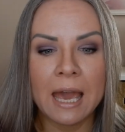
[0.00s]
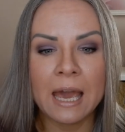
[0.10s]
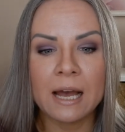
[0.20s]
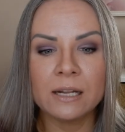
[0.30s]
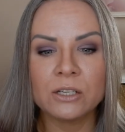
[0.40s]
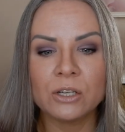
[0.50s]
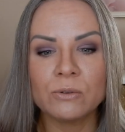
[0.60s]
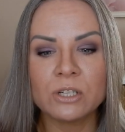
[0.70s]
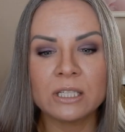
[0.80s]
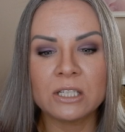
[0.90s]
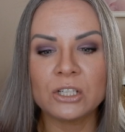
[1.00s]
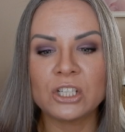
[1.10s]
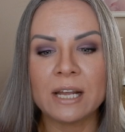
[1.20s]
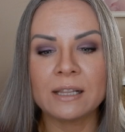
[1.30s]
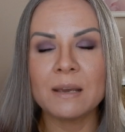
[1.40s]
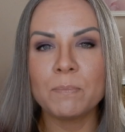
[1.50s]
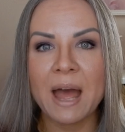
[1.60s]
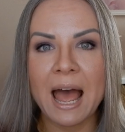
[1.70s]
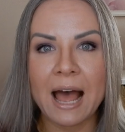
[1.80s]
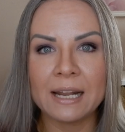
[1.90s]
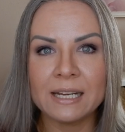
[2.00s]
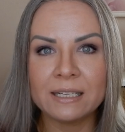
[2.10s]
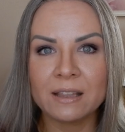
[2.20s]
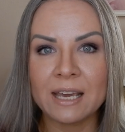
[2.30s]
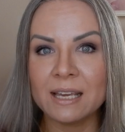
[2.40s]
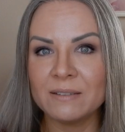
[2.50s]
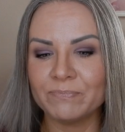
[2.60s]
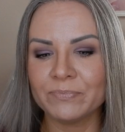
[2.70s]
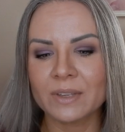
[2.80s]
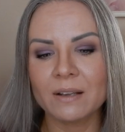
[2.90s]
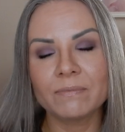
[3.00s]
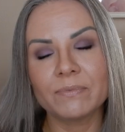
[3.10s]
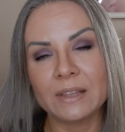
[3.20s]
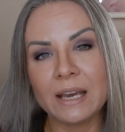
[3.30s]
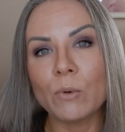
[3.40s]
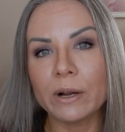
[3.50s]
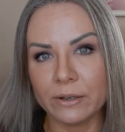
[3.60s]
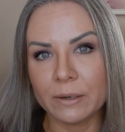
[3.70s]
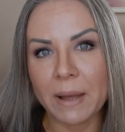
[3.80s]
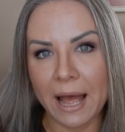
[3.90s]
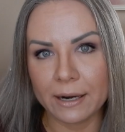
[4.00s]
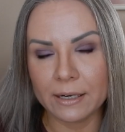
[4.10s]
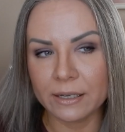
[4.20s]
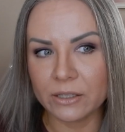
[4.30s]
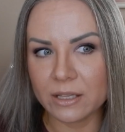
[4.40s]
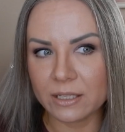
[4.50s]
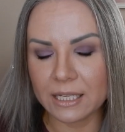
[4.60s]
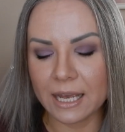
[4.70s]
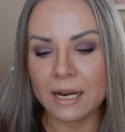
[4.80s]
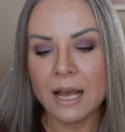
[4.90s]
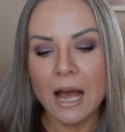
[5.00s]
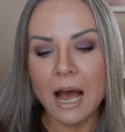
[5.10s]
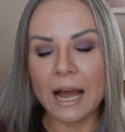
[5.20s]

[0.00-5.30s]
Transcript: And you just gently pat it. They they want you to pat it into the skin.